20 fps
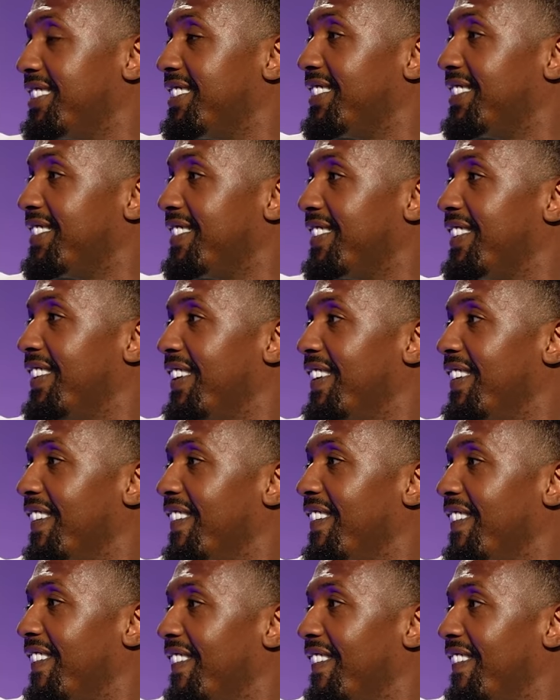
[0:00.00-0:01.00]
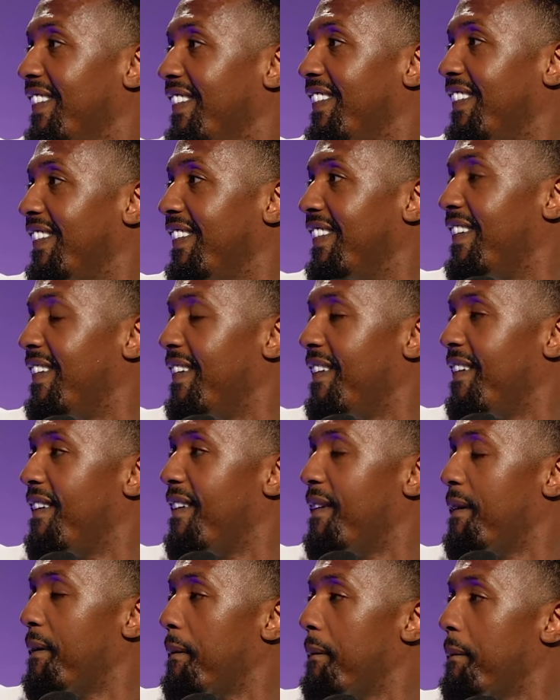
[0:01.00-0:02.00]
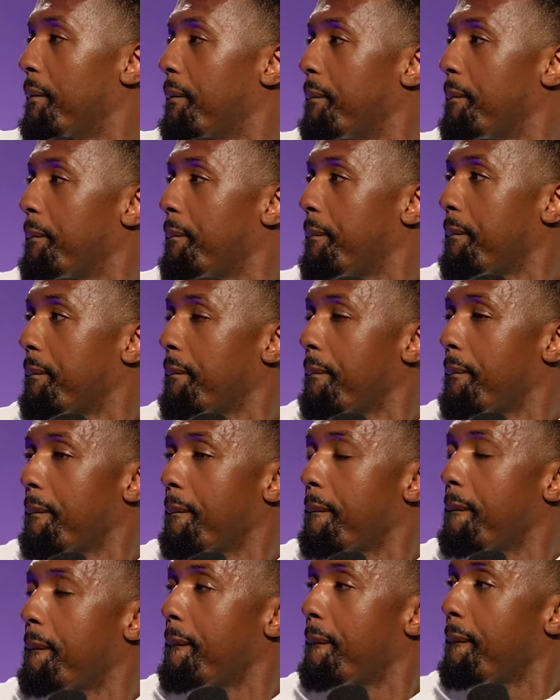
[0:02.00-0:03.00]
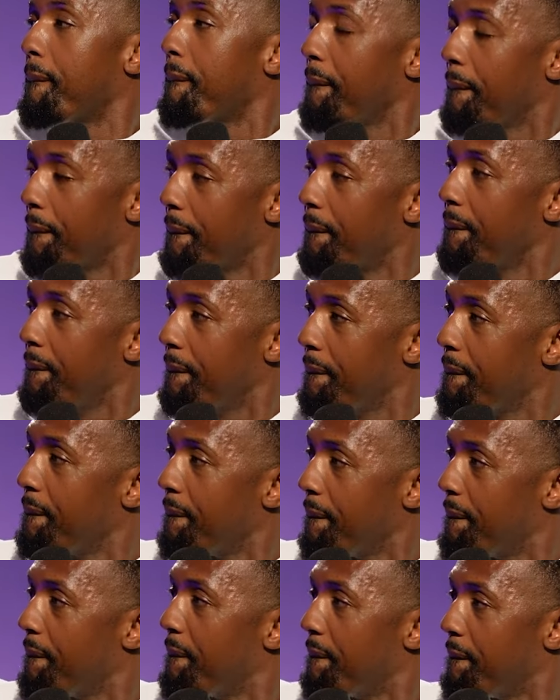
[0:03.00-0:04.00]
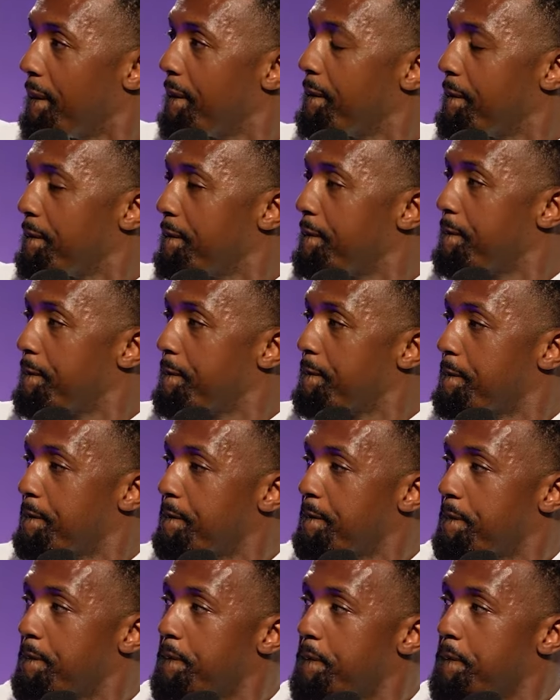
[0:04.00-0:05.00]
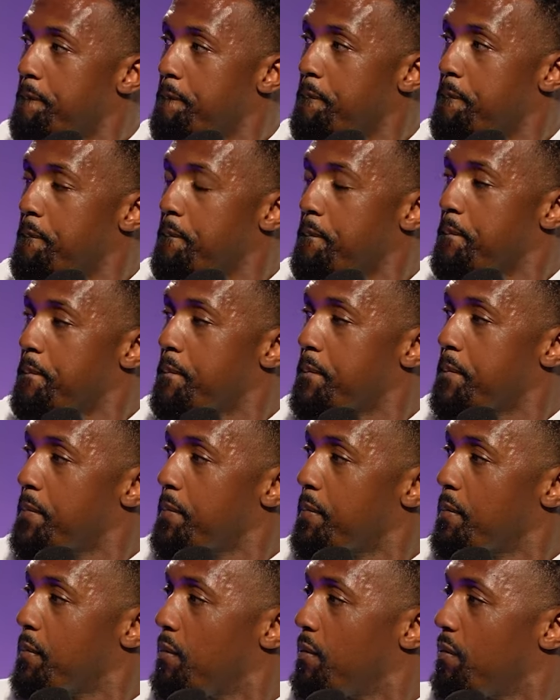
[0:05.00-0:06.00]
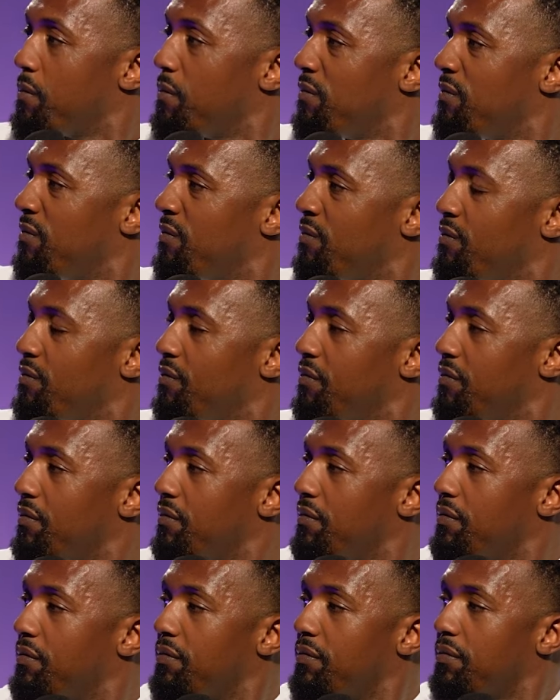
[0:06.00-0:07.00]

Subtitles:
No words are spoken by the person on screen.